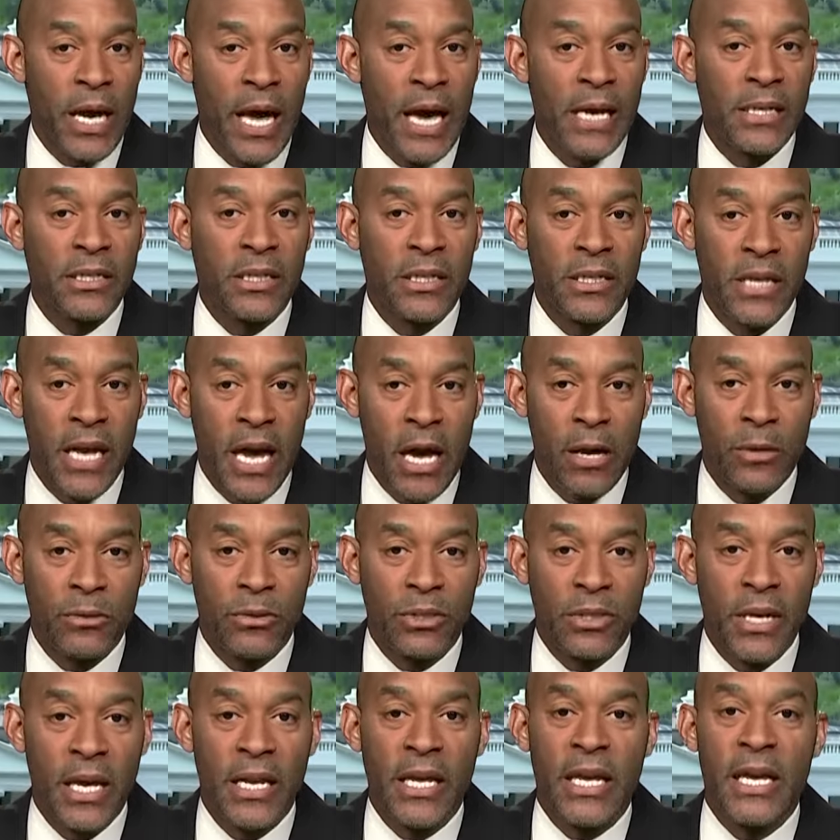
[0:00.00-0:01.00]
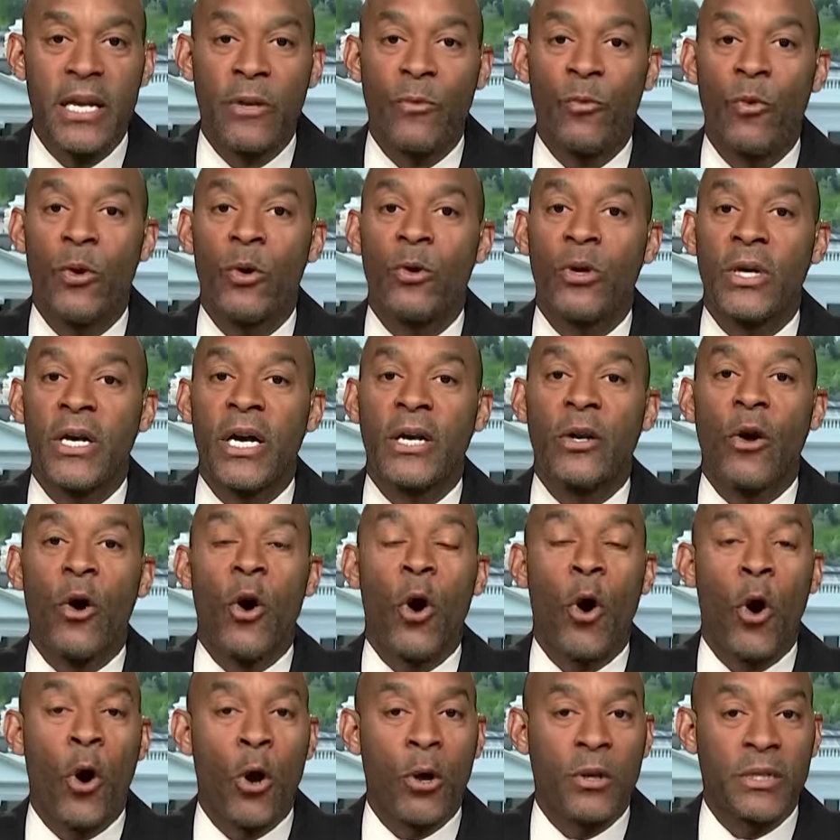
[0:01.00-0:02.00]
has announced that it will cut
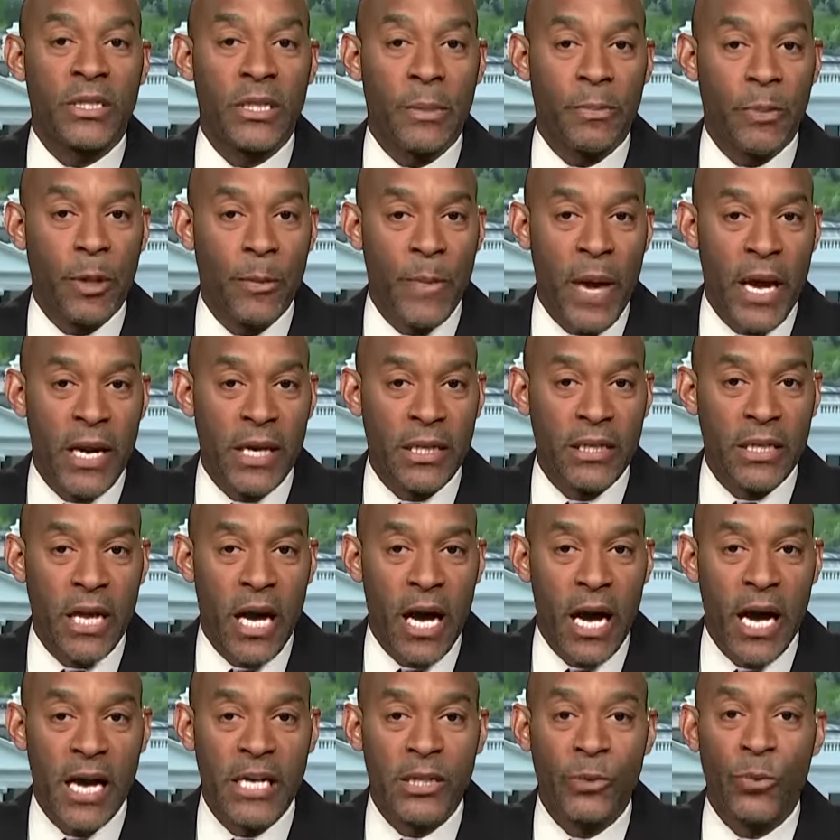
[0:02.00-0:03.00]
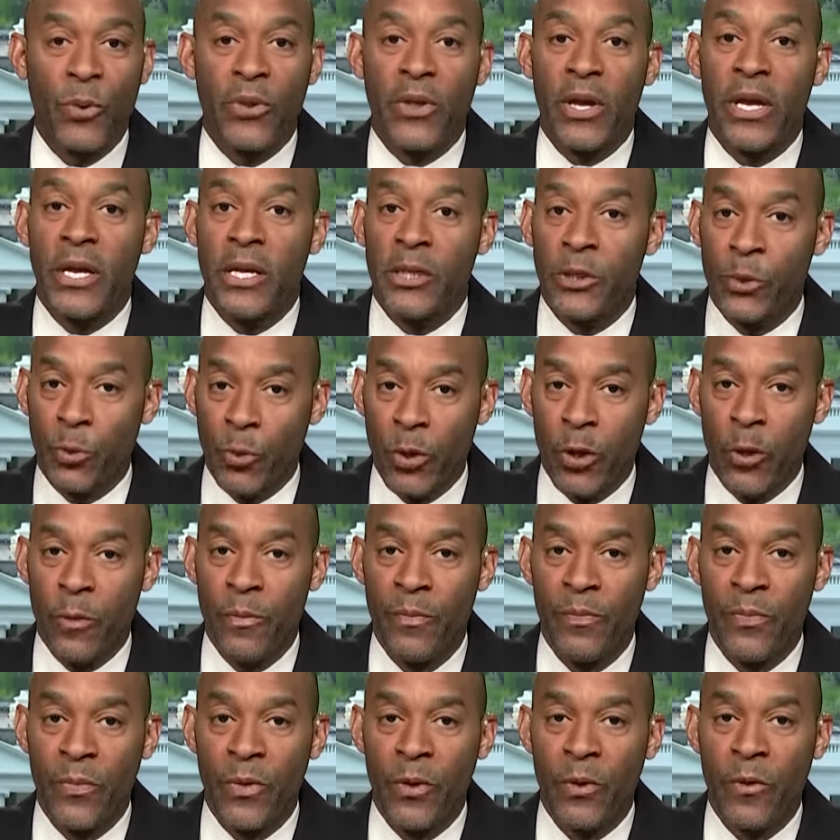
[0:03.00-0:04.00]
all diplomatic ties with Israel
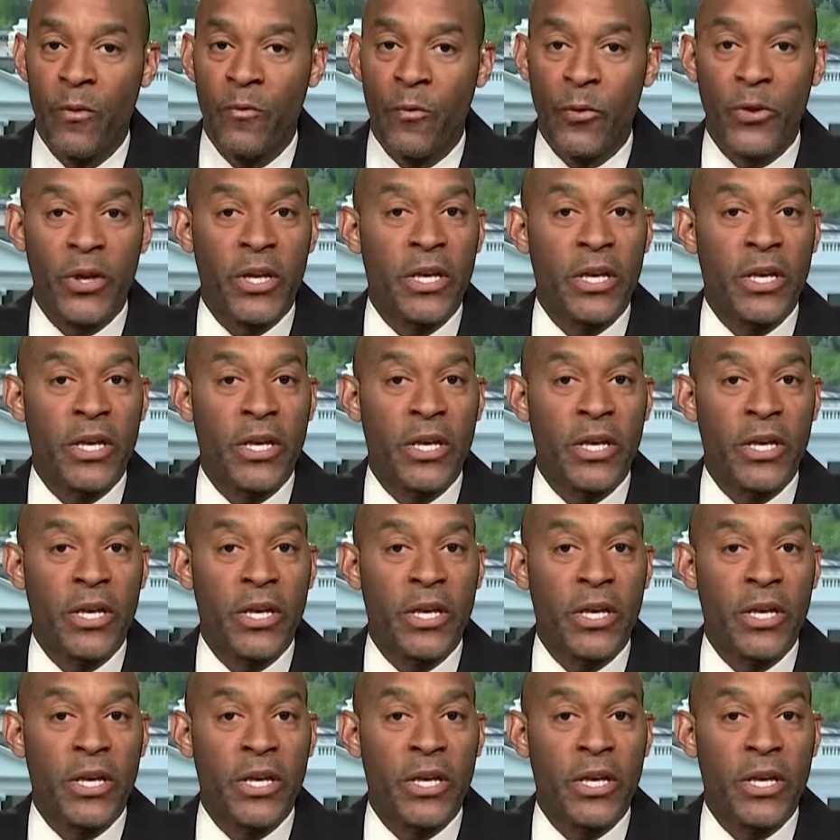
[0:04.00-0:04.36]
for the